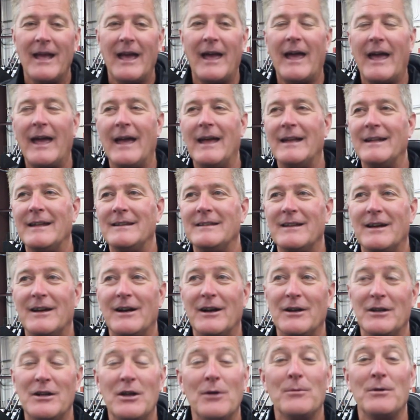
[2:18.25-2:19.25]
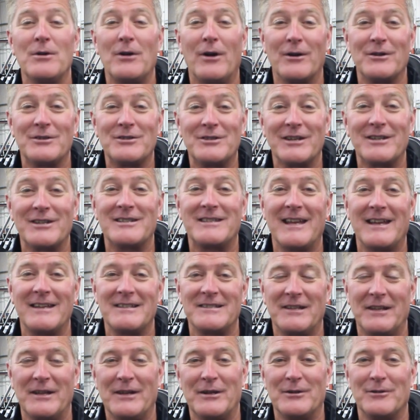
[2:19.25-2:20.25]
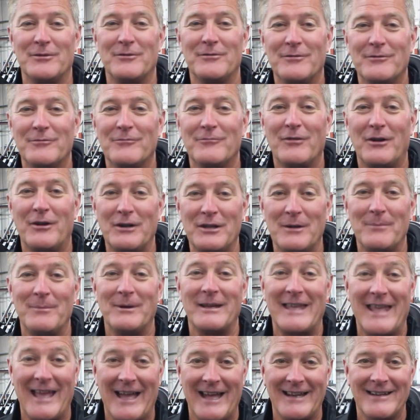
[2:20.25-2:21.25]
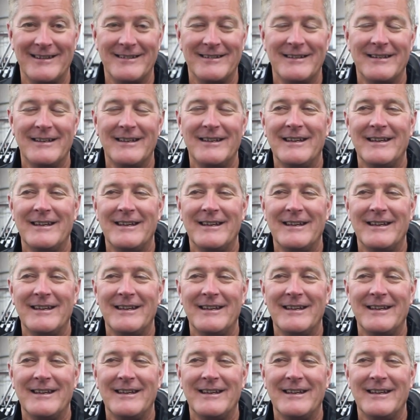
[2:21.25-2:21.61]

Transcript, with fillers: And uh, here we are six days later running him again,